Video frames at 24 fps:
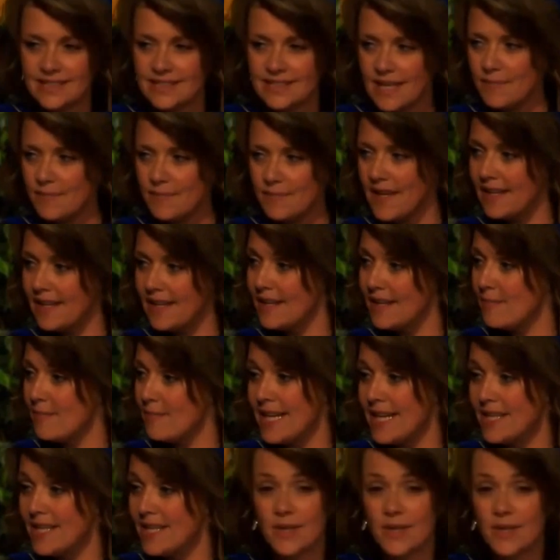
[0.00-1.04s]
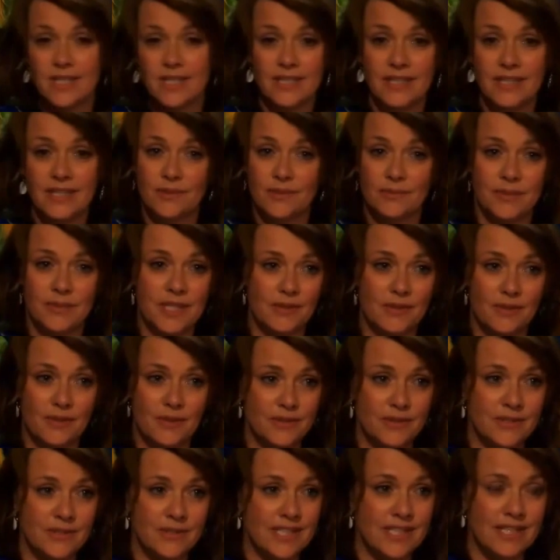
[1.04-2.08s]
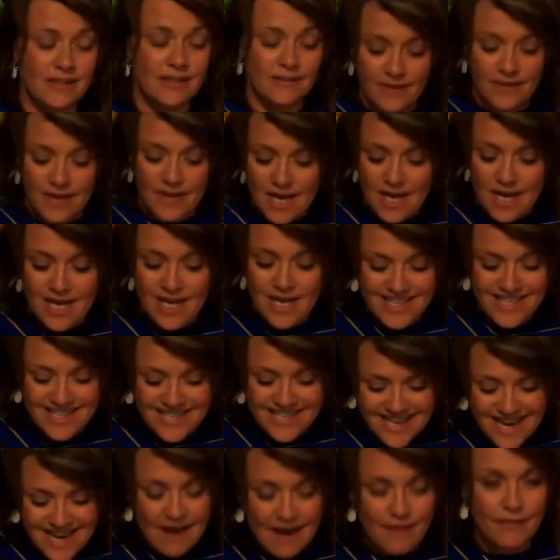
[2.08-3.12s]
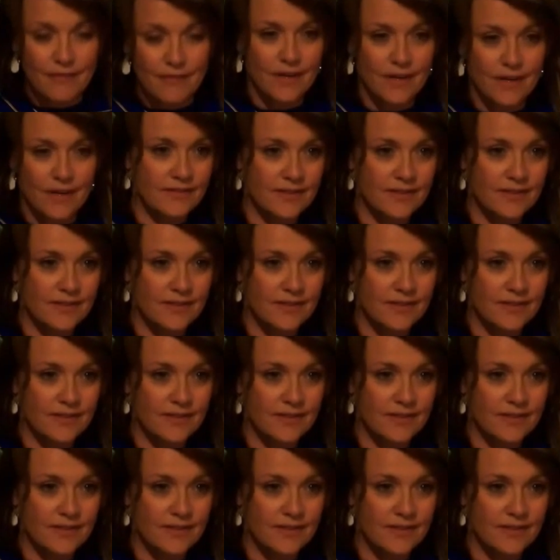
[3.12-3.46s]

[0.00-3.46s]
something that my 23 year old self could never have